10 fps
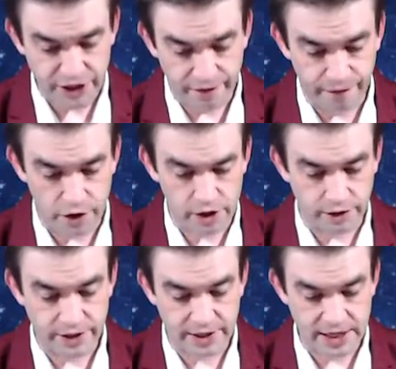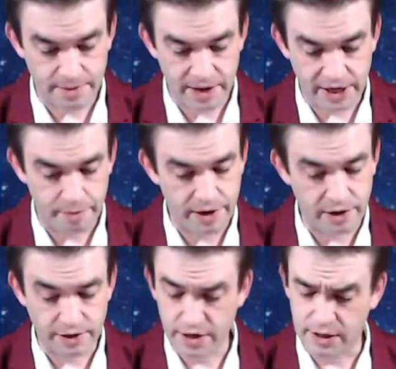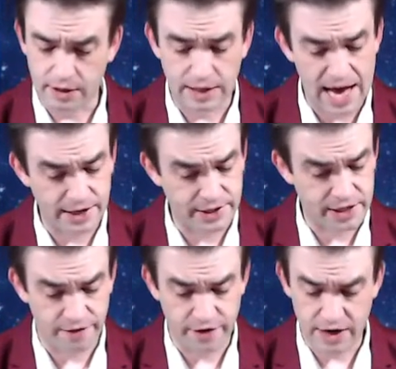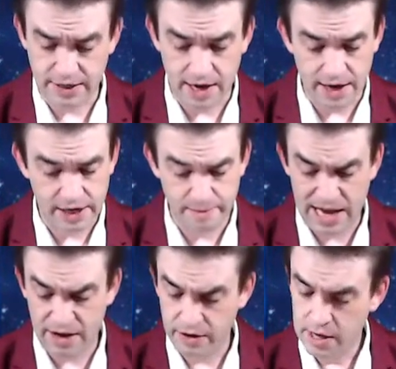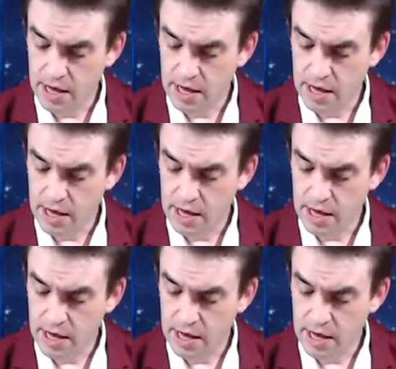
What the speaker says: The Virgo decides to make an appearance. There's a lot of stuff you're not talking about.